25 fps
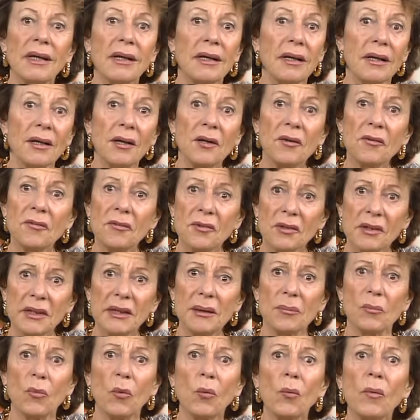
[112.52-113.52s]
At a
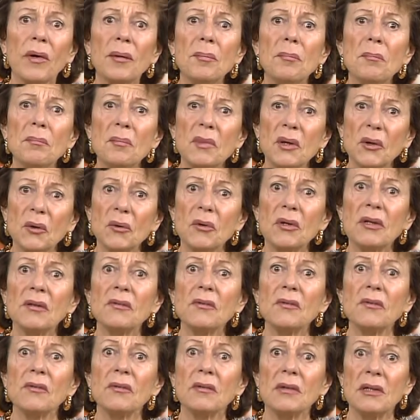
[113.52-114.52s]
time when
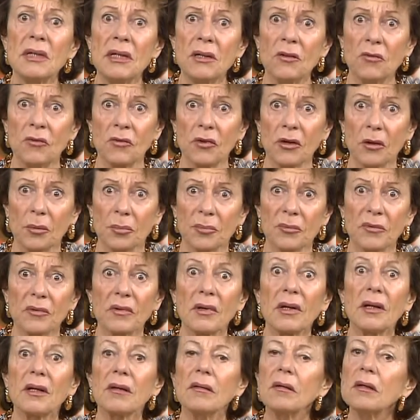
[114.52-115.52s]
millions need jobs,
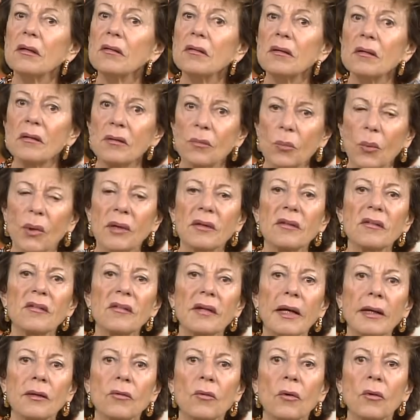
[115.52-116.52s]
this is one
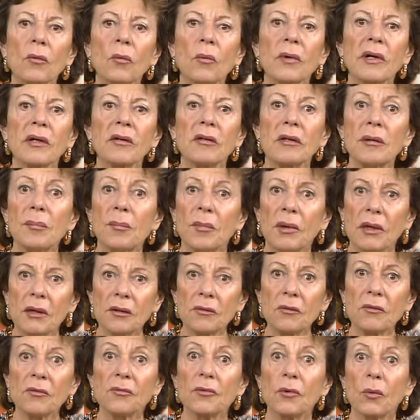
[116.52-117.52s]
sector where
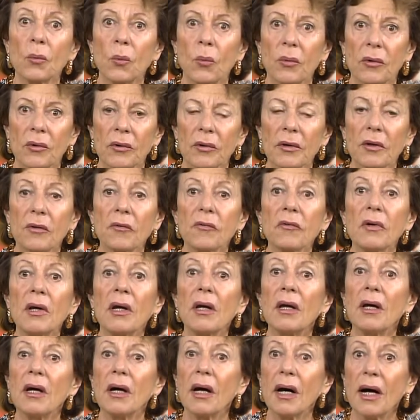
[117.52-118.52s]
demand for workers
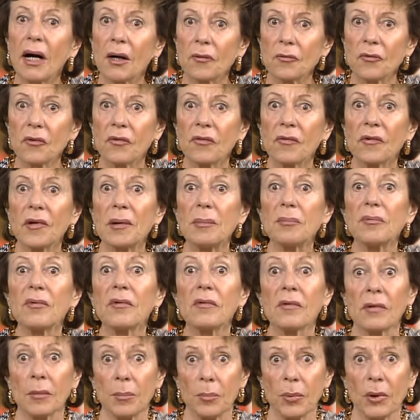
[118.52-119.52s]
outstrips
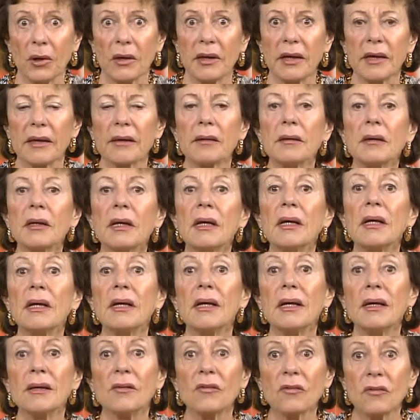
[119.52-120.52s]
supply.
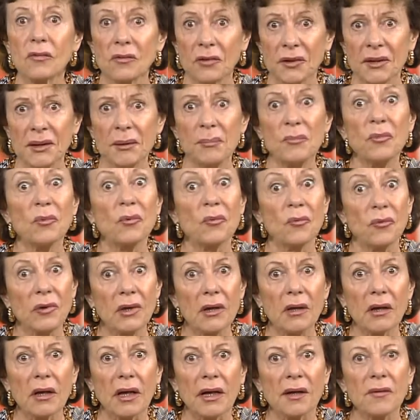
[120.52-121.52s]
It's time to
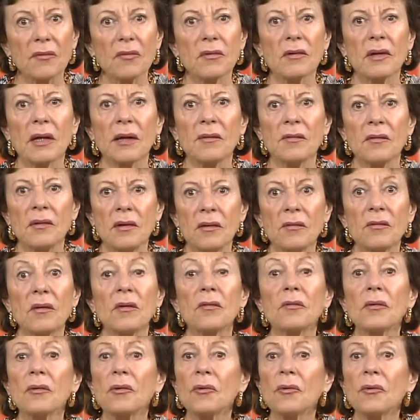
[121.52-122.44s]
realize that this is a